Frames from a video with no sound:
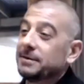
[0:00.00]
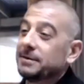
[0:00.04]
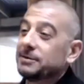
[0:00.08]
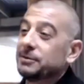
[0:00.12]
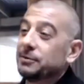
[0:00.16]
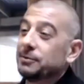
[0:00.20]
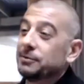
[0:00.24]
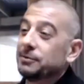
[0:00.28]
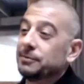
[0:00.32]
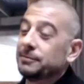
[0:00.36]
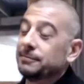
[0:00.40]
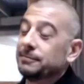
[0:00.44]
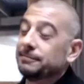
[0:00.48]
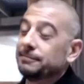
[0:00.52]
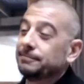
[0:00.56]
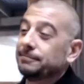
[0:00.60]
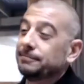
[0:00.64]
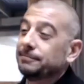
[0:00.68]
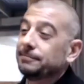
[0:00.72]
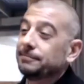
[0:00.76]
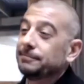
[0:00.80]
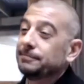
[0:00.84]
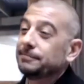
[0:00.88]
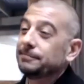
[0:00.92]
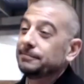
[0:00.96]
So
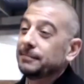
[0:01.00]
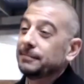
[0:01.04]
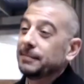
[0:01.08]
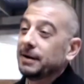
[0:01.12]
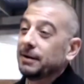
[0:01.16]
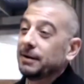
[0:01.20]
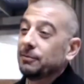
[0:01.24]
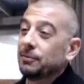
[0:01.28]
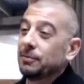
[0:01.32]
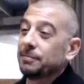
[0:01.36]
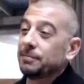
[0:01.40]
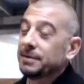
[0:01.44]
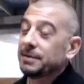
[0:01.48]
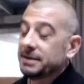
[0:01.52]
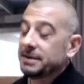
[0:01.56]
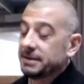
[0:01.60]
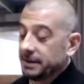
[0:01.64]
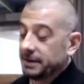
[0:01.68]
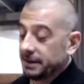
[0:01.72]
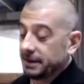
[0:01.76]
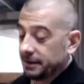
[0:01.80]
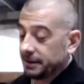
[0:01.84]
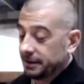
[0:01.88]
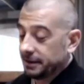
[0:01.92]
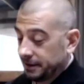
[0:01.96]
I won't be
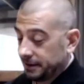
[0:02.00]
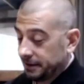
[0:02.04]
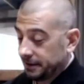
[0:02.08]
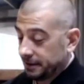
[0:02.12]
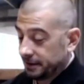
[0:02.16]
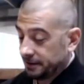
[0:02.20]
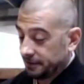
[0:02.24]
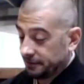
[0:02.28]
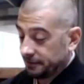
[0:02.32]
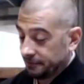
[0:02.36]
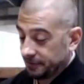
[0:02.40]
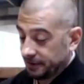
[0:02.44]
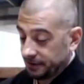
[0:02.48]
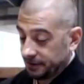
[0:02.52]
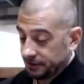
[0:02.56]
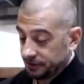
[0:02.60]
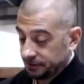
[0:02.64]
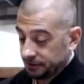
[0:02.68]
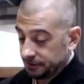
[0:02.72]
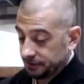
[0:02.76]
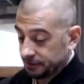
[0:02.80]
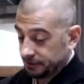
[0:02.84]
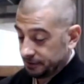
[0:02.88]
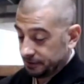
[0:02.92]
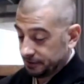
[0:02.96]
taking any
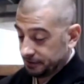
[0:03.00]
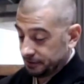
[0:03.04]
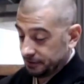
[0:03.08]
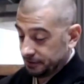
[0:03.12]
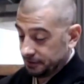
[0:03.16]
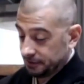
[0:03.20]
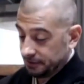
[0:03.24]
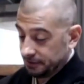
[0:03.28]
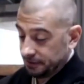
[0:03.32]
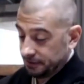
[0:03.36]
confessions